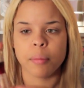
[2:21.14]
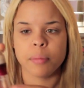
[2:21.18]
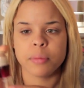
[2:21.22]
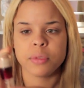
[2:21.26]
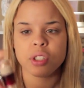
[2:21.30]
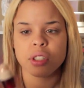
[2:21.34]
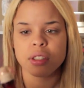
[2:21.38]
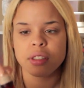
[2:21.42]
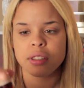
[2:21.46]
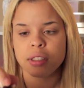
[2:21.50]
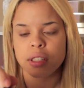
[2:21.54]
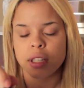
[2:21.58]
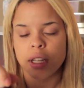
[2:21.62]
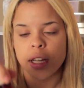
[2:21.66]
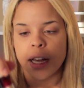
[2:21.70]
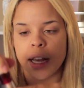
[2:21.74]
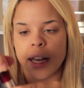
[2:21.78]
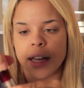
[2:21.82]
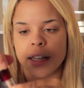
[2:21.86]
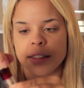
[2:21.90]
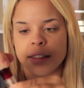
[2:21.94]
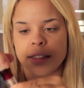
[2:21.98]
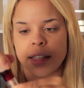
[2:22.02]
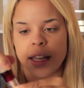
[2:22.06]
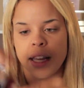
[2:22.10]
Just
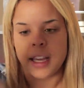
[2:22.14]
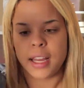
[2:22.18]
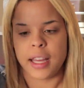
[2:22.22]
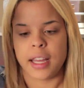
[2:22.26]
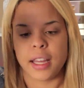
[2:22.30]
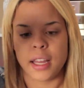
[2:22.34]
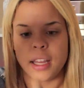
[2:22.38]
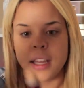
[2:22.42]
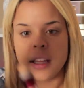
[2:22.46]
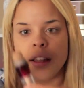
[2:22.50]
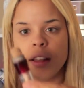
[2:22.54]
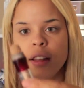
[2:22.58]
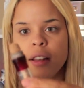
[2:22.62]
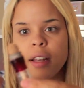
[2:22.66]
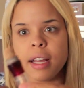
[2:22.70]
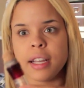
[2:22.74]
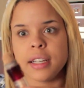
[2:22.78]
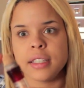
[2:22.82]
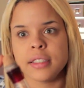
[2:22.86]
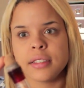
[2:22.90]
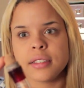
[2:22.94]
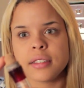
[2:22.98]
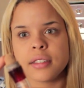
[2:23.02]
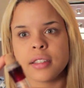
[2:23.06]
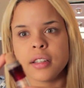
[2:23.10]
has a
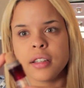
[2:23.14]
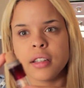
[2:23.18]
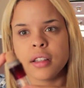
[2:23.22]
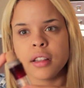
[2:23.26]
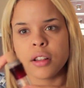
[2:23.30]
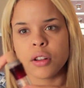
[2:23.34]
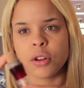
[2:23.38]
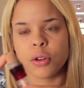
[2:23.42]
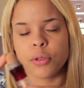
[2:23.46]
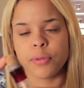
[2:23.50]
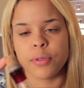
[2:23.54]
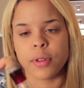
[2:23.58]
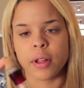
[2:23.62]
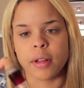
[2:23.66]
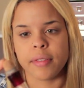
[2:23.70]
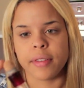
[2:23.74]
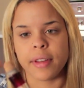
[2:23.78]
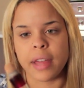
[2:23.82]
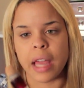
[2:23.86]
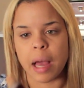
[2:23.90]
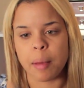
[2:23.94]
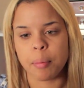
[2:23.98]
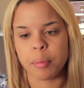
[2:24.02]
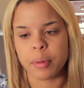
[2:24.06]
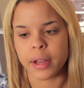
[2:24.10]
nice little
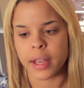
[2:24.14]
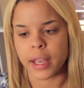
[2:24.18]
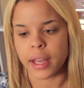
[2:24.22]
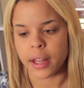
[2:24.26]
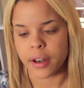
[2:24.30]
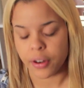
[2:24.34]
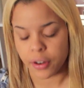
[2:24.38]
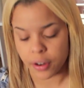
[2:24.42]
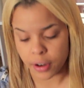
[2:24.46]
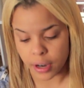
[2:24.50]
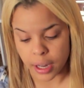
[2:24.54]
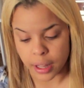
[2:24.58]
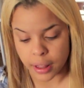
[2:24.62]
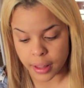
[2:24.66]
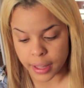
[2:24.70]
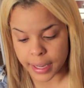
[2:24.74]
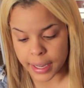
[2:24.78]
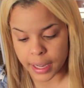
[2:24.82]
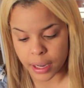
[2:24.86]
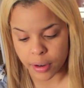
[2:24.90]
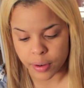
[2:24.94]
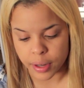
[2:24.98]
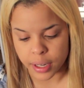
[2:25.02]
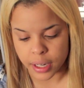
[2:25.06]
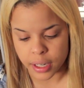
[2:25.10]
fluffy applicator. I like
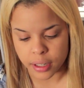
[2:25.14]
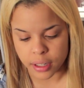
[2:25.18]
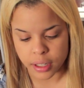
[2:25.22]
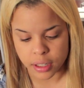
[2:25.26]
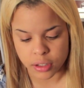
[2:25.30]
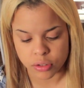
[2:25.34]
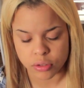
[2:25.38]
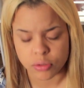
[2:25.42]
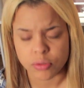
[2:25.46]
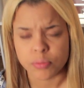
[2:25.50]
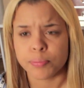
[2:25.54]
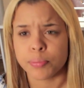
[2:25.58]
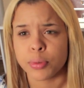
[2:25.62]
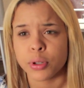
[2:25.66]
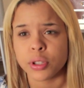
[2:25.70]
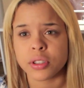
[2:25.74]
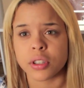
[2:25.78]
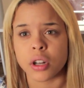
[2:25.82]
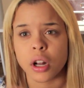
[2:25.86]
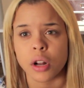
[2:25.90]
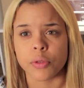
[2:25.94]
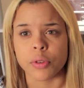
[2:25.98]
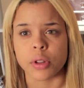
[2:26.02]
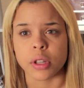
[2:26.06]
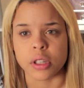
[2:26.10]
how it puts
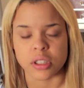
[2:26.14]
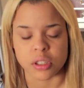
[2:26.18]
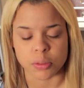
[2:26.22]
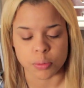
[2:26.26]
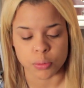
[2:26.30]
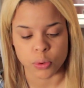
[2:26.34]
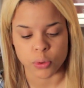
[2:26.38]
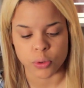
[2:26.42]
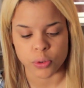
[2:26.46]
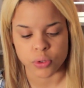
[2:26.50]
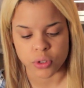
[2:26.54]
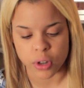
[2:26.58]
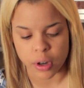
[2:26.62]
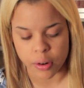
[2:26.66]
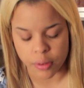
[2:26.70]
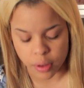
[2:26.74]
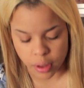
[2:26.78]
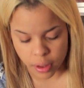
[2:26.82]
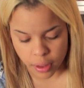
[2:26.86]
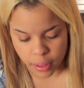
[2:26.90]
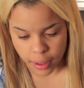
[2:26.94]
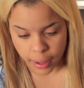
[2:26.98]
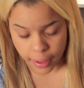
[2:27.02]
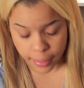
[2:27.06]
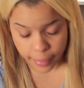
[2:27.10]
it on really smooth, so I
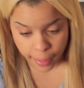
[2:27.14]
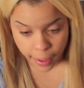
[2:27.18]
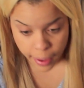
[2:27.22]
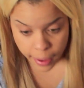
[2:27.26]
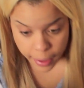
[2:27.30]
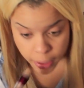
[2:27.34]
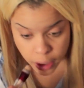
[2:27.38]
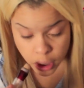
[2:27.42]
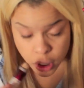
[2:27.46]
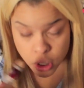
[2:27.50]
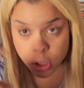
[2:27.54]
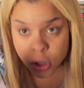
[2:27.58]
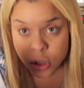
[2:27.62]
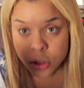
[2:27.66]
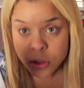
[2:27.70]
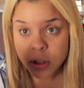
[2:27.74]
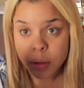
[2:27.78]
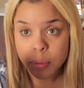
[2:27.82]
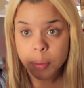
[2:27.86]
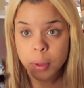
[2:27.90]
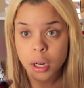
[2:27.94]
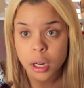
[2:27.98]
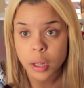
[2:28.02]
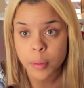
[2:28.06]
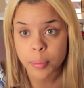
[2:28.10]
really like that. So
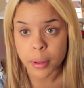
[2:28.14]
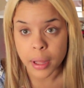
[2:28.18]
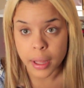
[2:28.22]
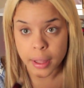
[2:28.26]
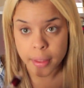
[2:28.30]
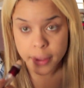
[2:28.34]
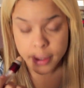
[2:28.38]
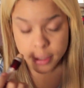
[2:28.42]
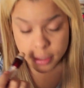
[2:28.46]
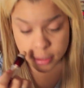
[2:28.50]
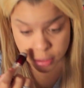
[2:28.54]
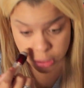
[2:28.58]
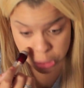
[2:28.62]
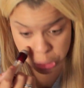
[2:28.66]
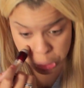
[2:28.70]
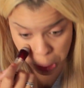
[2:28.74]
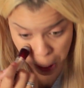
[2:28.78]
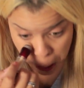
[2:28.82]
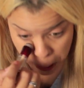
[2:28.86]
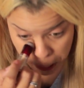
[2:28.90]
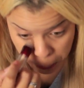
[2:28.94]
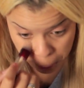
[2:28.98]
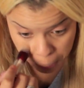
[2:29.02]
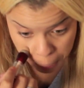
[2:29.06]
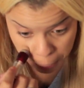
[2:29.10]
I'm going to apply this
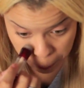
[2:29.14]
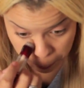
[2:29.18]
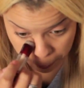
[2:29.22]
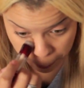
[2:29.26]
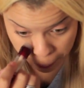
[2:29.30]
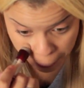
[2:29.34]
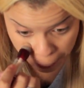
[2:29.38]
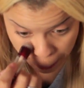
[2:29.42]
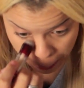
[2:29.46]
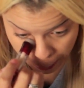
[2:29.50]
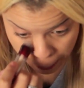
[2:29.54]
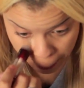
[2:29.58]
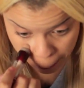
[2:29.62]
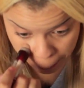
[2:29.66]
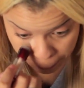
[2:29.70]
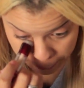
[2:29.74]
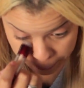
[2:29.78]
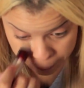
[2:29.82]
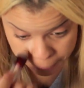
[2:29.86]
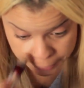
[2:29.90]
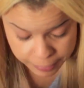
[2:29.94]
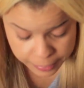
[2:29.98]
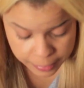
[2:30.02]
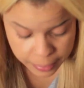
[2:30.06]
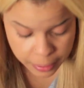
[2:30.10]
underneath my
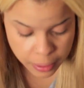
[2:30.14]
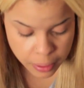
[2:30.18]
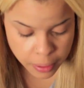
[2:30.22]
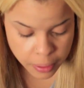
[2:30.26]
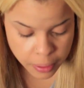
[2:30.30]
eyes.